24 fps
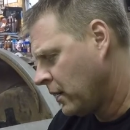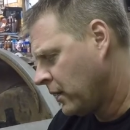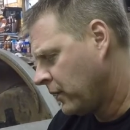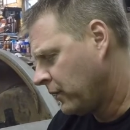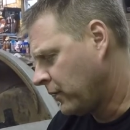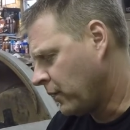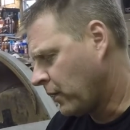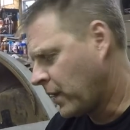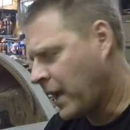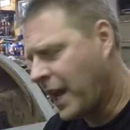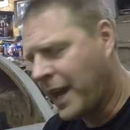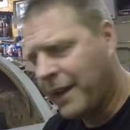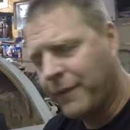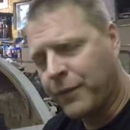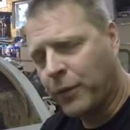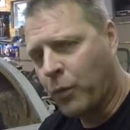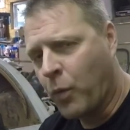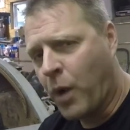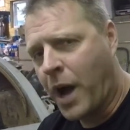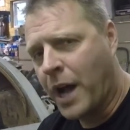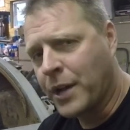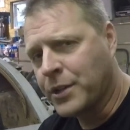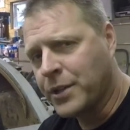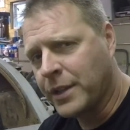So Kay, if you're
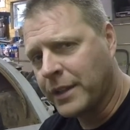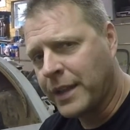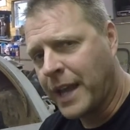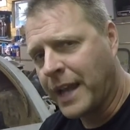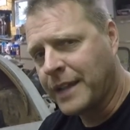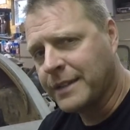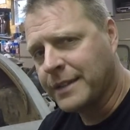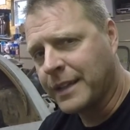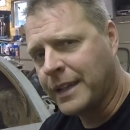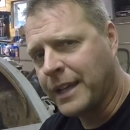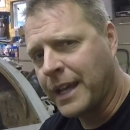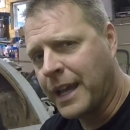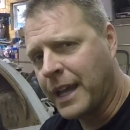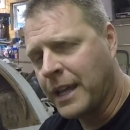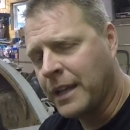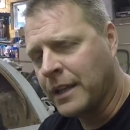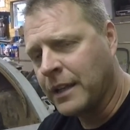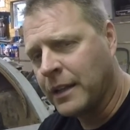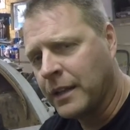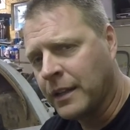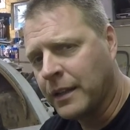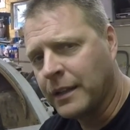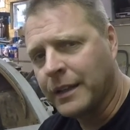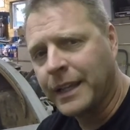watching, thanks again.
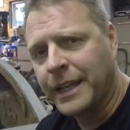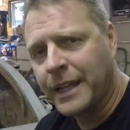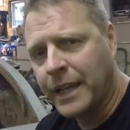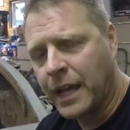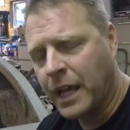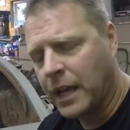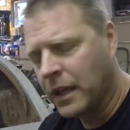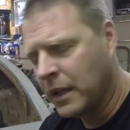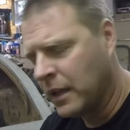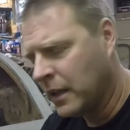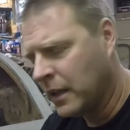Linda,